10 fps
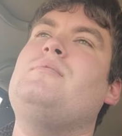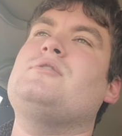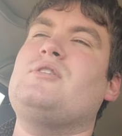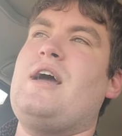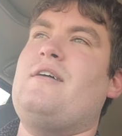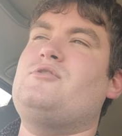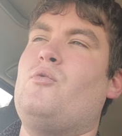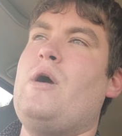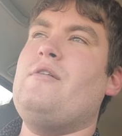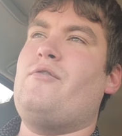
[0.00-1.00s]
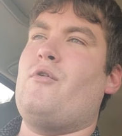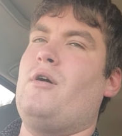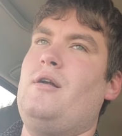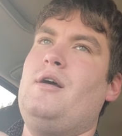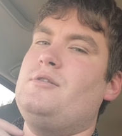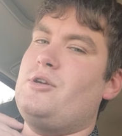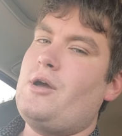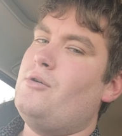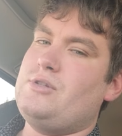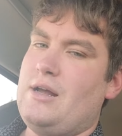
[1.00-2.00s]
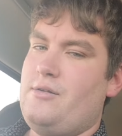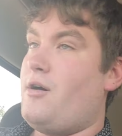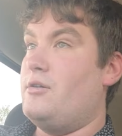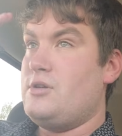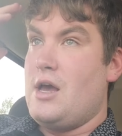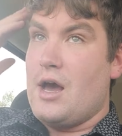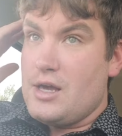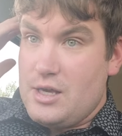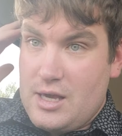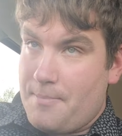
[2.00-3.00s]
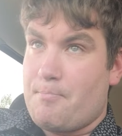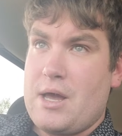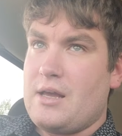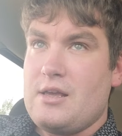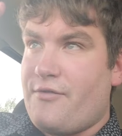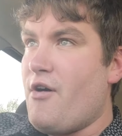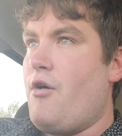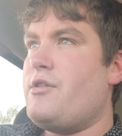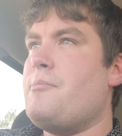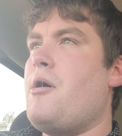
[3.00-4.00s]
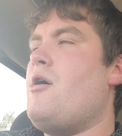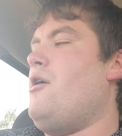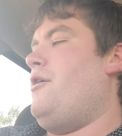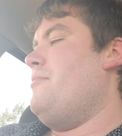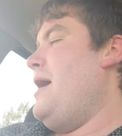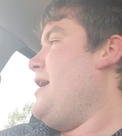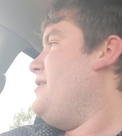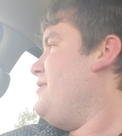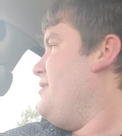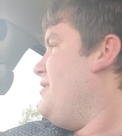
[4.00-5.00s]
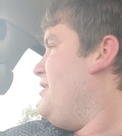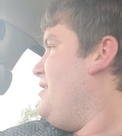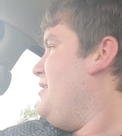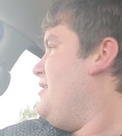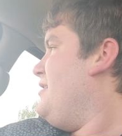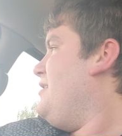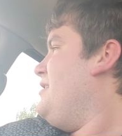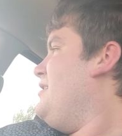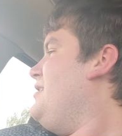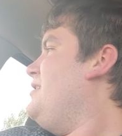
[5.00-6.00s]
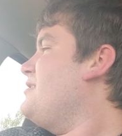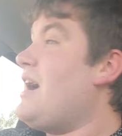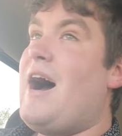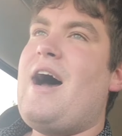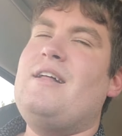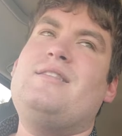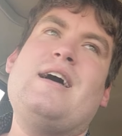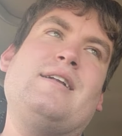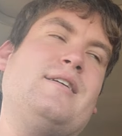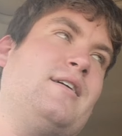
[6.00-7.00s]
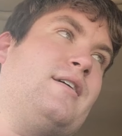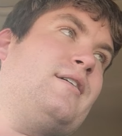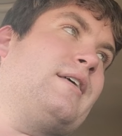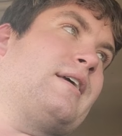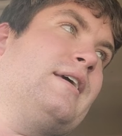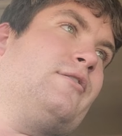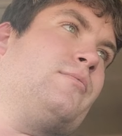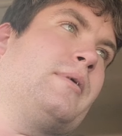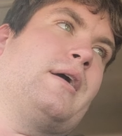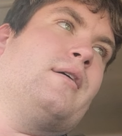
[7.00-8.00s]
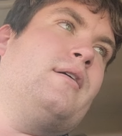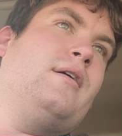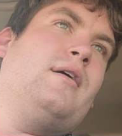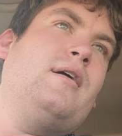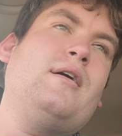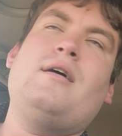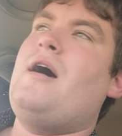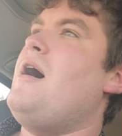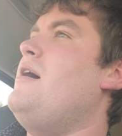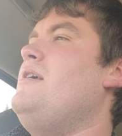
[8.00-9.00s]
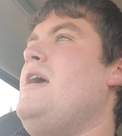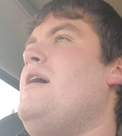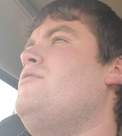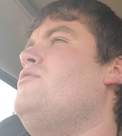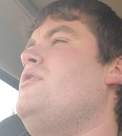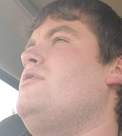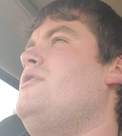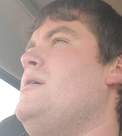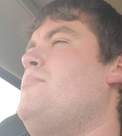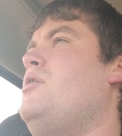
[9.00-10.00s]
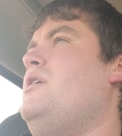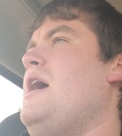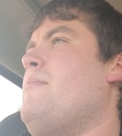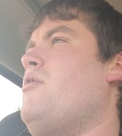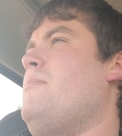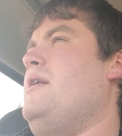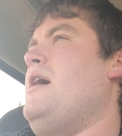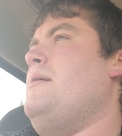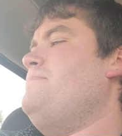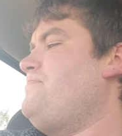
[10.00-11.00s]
doesn't have to wait for it to go 10 yards. You fall on the ball, man. God, that killed me. Yeah, literally, it put a damper on my day.